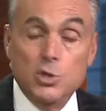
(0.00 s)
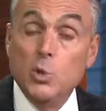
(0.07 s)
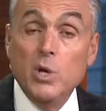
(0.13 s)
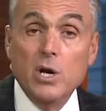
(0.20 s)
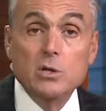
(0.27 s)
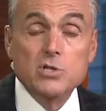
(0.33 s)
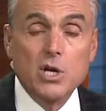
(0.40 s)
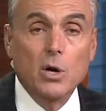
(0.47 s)
2
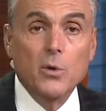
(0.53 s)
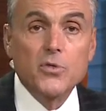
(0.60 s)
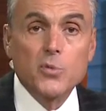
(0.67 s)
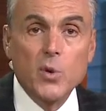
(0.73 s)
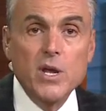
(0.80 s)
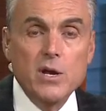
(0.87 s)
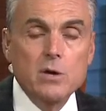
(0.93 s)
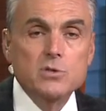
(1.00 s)
years ago,
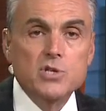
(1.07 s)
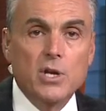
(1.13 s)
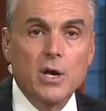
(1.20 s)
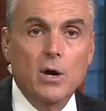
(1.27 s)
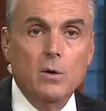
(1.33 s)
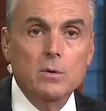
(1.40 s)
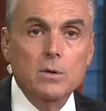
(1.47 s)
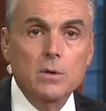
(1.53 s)
3 years
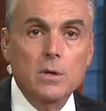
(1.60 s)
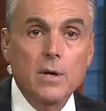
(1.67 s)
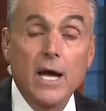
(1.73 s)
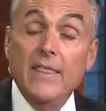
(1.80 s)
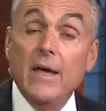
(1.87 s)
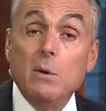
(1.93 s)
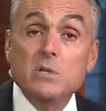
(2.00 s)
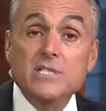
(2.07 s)
ago.
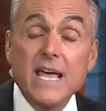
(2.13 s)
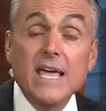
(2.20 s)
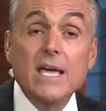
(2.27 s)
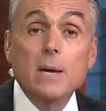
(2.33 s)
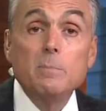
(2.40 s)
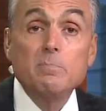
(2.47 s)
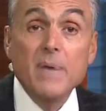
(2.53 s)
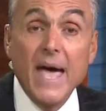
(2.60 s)
And that was a
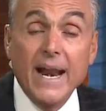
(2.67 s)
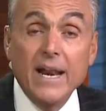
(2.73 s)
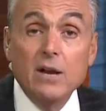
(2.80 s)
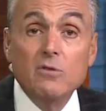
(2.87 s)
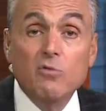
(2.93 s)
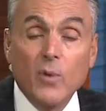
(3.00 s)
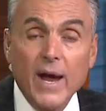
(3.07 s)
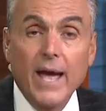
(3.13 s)

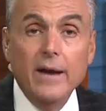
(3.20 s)
competitive